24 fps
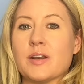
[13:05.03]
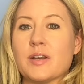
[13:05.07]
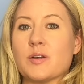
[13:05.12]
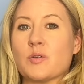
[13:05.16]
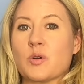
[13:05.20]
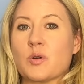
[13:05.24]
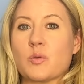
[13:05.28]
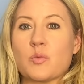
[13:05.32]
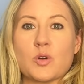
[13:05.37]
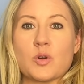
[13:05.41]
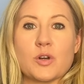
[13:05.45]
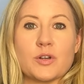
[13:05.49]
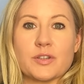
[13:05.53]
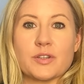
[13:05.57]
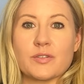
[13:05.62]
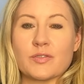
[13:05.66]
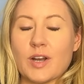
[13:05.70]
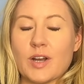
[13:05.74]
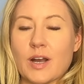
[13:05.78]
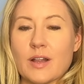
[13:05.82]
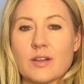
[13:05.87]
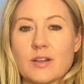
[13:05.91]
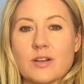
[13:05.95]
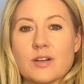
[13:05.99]
or World of
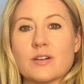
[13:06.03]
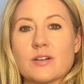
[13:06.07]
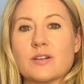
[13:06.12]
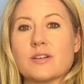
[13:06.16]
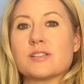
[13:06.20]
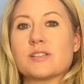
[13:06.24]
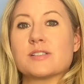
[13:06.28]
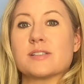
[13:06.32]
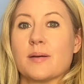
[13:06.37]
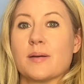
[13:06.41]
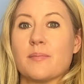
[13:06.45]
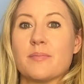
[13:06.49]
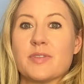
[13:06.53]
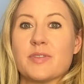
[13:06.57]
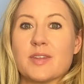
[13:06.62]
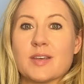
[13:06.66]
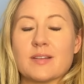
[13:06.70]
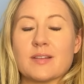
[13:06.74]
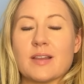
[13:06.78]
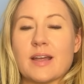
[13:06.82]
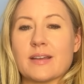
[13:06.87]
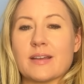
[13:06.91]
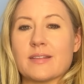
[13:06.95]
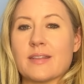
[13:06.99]
Color or something
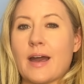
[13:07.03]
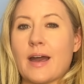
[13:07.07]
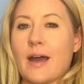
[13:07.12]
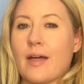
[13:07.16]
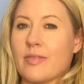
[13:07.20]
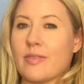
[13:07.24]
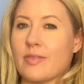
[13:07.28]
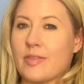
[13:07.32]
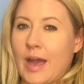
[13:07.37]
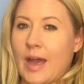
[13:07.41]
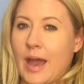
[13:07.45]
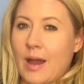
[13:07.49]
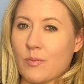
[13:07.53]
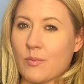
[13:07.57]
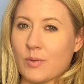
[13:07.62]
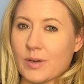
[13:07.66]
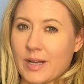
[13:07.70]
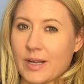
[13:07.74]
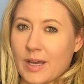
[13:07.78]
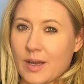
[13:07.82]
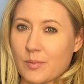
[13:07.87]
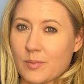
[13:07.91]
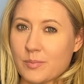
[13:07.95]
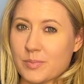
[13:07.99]
like that, that would
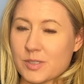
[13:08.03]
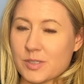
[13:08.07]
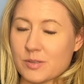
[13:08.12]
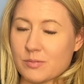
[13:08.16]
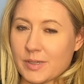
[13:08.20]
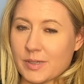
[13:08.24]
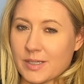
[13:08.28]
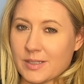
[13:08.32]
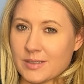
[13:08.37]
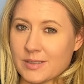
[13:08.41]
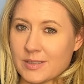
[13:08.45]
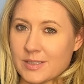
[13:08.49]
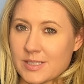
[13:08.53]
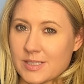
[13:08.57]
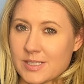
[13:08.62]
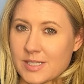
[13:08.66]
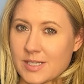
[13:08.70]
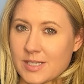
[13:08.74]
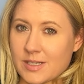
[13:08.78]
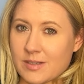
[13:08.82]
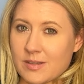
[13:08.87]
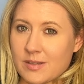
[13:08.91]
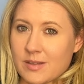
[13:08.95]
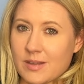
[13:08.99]
help sweeten the
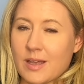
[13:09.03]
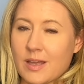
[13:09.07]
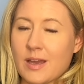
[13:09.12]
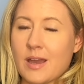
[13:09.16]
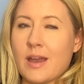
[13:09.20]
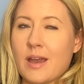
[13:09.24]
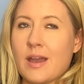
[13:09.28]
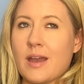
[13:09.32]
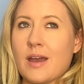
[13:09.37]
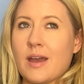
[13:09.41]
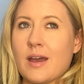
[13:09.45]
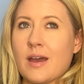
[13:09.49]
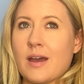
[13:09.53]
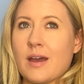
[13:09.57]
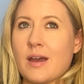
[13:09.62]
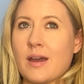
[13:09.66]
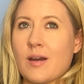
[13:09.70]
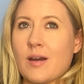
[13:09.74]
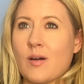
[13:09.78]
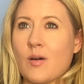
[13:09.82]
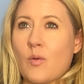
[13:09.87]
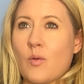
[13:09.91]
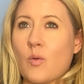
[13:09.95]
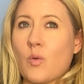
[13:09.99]
deal.
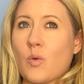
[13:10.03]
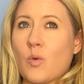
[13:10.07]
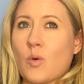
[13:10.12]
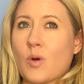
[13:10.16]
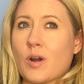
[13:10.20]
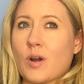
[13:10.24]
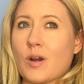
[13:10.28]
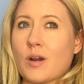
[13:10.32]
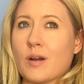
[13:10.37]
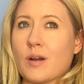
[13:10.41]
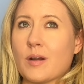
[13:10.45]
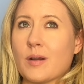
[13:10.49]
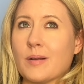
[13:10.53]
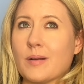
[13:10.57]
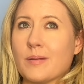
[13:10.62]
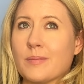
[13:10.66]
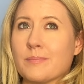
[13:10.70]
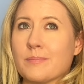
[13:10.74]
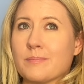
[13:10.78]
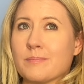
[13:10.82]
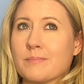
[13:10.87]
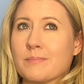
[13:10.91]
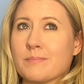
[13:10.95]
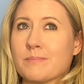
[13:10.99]
Or
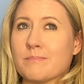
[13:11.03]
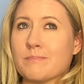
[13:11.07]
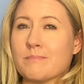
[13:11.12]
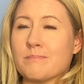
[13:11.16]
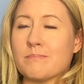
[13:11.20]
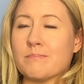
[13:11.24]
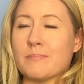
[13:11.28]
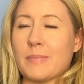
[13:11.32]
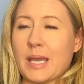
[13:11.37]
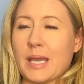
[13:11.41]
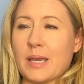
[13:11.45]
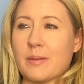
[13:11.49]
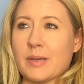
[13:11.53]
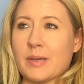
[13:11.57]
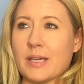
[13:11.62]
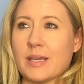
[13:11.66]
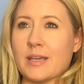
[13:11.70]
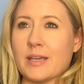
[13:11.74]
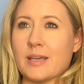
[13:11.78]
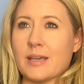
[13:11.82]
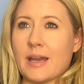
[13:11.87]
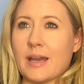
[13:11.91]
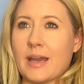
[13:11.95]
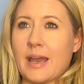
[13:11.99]

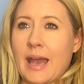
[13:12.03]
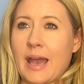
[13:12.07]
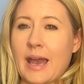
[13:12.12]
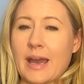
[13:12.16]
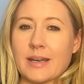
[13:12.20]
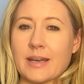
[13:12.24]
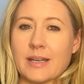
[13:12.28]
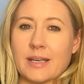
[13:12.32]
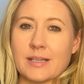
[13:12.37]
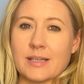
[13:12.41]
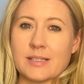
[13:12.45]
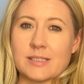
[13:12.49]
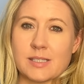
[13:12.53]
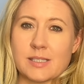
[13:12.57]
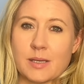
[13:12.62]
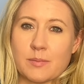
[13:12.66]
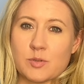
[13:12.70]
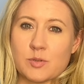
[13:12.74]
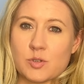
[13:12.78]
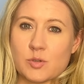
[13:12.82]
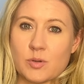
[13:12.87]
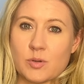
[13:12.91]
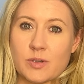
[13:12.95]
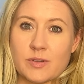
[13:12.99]
maybe adding some
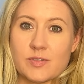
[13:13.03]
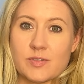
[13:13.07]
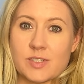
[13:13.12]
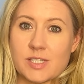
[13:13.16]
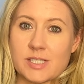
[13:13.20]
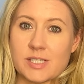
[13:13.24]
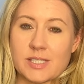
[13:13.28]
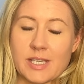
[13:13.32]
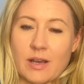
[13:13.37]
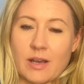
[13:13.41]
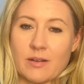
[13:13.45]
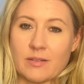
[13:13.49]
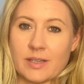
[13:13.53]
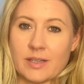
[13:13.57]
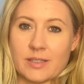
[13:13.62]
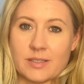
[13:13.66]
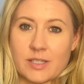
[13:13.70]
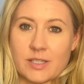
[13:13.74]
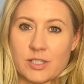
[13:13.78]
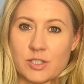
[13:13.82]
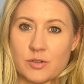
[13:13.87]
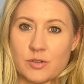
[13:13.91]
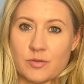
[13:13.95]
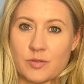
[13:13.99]
sort of discount like
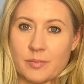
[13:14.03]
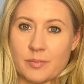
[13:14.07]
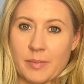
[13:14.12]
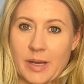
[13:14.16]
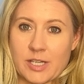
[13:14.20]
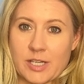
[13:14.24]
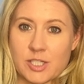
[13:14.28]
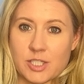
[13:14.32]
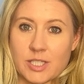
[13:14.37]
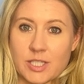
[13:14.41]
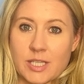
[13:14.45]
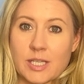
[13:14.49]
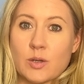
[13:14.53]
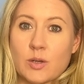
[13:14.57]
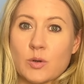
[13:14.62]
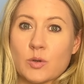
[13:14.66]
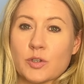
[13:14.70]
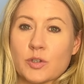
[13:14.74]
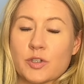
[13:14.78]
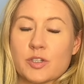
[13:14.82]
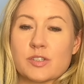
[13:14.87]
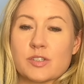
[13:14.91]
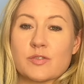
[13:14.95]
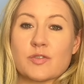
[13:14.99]
they do for Magic Key
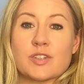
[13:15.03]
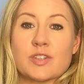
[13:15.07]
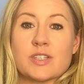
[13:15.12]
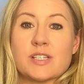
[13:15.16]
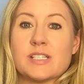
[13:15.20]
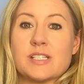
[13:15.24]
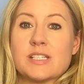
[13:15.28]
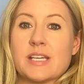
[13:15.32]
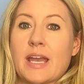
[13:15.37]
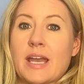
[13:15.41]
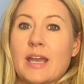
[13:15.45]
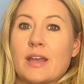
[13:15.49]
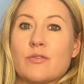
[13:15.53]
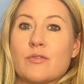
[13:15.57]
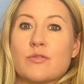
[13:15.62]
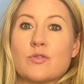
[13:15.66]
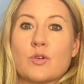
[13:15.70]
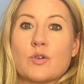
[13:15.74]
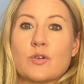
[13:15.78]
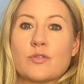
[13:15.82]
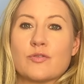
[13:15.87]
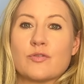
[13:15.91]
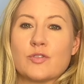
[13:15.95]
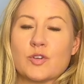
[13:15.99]
holders for the day
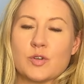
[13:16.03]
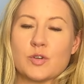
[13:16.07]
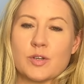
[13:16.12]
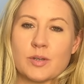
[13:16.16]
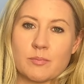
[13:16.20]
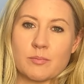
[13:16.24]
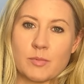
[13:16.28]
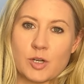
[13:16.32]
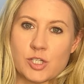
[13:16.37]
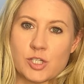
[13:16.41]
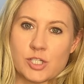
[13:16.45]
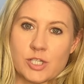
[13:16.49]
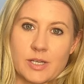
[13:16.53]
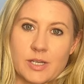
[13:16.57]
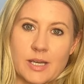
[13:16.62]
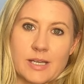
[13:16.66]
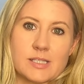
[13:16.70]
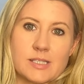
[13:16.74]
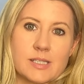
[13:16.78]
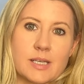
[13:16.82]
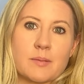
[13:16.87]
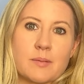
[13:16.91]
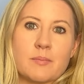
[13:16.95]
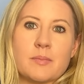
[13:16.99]
for food and
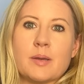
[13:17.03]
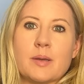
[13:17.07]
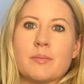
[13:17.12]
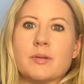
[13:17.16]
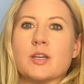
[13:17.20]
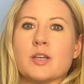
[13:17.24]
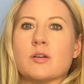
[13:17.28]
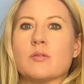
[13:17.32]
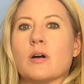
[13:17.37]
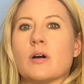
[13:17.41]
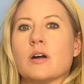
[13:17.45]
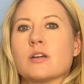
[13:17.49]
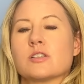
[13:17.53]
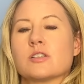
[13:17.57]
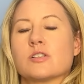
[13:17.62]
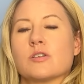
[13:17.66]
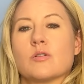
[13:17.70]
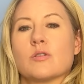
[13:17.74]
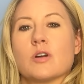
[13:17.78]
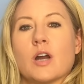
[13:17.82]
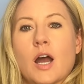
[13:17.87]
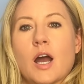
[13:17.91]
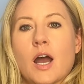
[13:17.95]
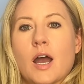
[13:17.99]
merchandise. Like maybe you also
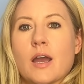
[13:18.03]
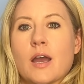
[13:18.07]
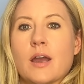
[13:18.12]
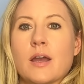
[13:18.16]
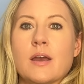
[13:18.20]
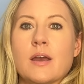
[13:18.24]
got